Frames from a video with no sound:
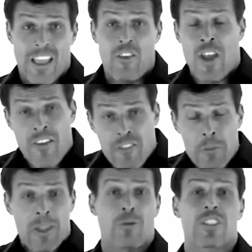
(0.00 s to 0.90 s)
If you're not
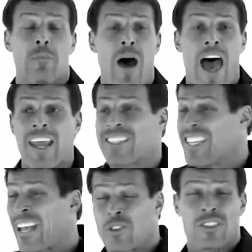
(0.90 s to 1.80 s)
familiar with Tabata, it's
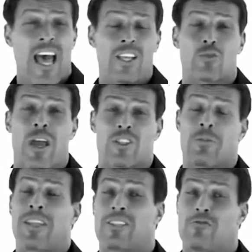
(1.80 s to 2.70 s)
an exercise
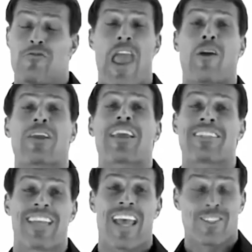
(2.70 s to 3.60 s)
regimen that's very
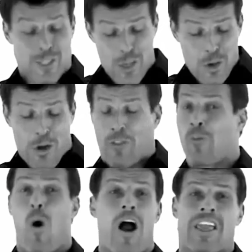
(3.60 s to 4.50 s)
intense, so you can go
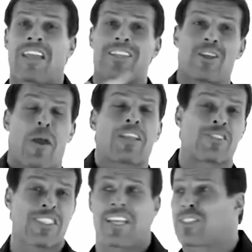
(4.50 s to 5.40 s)
from walking to the greatest
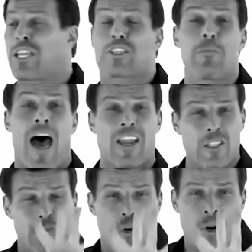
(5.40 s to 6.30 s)
intensity. Tabata
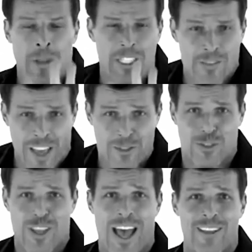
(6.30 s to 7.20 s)
is 4 minutes of
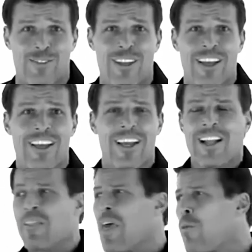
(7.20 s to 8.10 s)
exercise
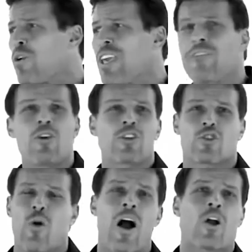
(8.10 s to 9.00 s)
that will give you a
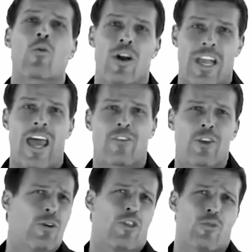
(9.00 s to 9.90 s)
stronger workout if
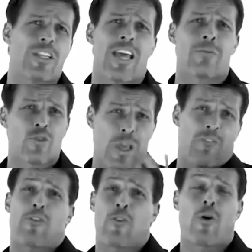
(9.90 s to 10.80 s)
you do it 3 times a
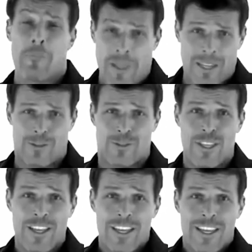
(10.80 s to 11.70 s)
week for 4 minutes